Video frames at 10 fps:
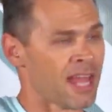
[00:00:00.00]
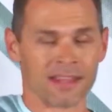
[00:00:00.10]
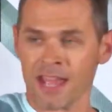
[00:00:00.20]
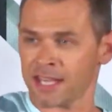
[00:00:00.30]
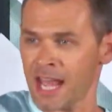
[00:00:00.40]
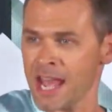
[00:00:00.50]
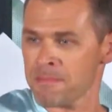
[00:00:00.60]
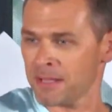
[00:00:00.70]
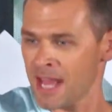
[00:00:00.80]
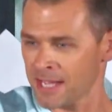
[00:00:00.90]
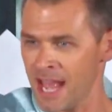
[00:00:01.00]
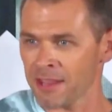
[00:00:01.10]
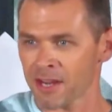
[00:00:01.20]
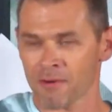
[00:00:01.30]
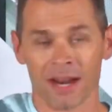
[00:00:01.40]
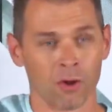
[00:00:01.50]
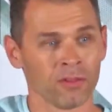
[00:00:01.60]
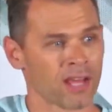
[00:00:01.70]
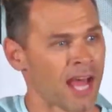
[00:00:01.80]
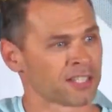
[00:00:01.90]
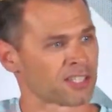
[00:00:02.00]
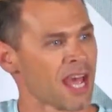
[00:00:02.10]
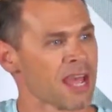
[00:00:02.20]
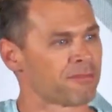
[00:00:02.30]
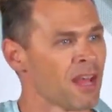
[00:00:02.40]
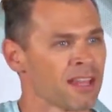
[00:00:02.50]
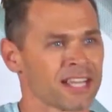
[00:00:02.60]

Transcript: They, they came and they gathered around all the unsaved.